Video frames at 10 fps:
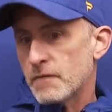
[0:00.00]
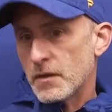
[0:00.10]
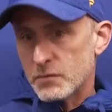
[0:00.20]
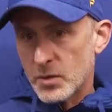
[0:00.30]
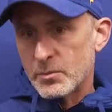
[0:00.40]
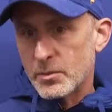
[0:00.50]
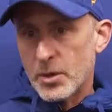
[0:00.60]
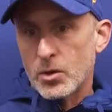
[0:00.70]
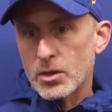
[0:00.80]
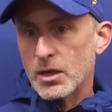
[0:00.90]
They've dreamt
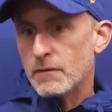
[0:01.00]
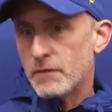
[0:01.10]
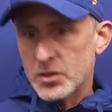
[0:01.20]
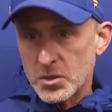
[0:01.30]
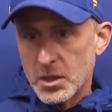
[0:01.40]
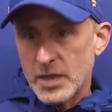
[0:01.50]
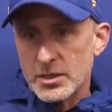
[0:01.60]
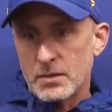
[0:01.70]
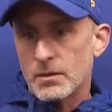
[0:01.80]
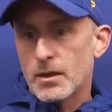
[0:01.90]
about it. They've
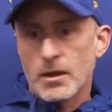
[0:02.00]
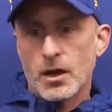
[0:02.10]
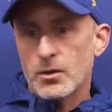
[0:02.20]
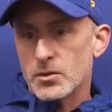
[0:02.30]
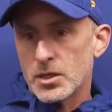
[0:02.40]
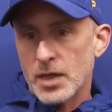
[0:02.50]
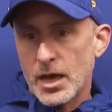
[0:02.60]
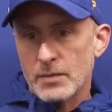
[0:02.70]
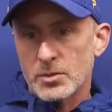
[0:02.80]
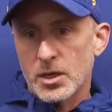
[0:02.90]
visualized it hundreds of
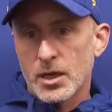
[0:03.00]
times.